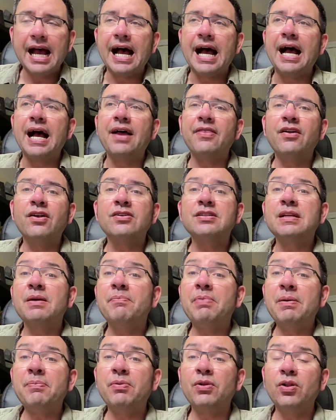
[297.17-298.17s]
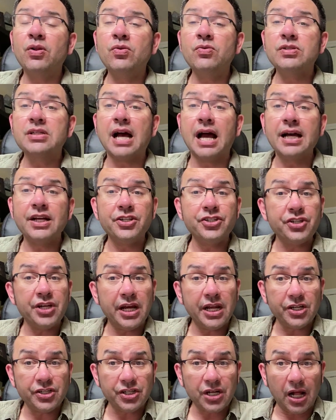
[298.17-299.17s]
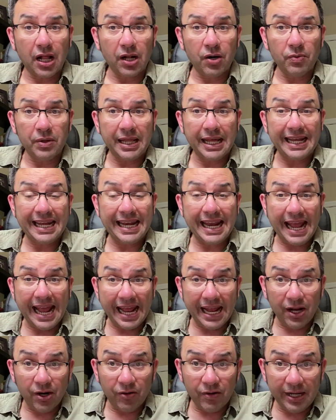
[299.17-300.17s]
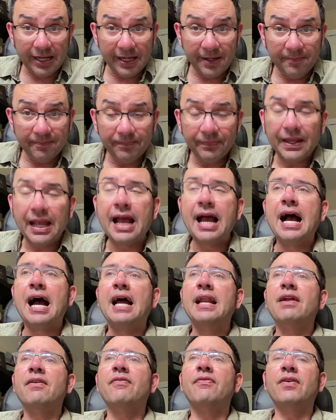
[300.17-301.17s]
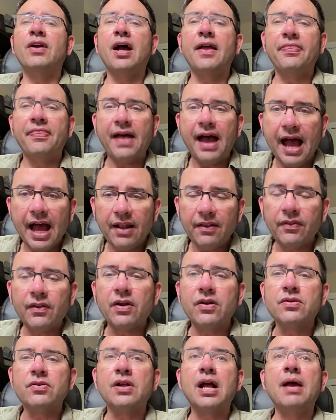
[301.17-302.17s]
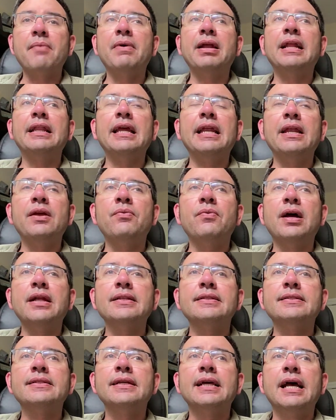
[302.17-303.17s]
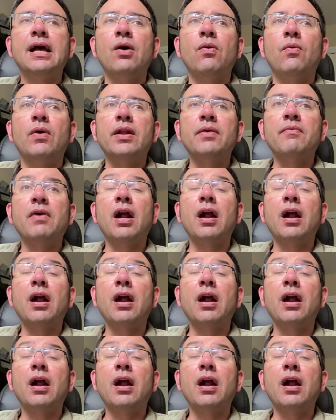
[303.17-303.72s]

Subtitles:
There are some people whose eyes change color when they get angry. I never forgot that. I met a lady once, one of